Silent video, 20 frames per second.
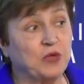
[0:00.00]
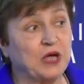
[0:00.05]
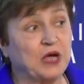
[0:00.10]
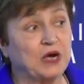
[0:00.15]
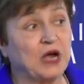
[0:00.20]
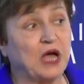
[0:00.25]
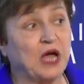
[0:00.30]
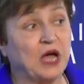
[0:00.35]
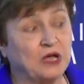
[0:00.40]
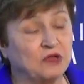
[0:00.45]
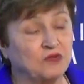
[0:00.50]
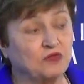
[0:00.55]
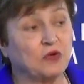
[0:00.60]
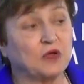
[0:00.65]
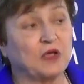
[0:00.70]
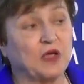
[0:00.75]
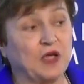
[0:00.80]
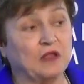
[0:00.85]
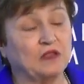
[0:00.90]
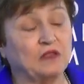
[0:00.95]
we are
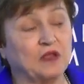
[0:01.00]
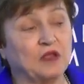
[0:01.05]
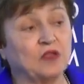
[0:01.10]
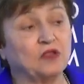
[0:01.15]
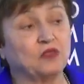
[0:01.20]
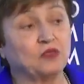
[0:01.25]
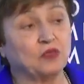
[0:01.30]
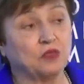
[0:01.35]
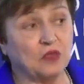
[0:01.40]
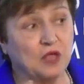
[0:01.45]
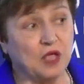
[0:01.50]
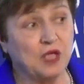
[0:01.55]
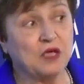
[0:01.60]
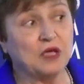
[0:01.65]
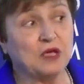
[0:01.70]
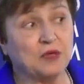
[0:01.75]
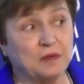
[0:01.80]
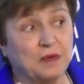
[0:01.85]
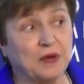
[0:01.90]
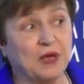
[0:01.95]
advocating to
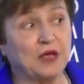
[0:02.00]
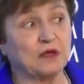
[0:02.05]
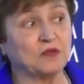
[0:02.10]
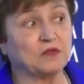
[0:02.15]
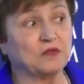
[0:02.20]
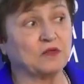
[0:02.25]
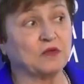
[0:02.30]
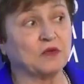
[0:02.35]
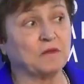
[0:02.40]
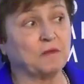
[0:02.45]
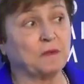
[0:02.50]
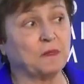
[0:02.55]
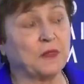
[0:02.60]
think about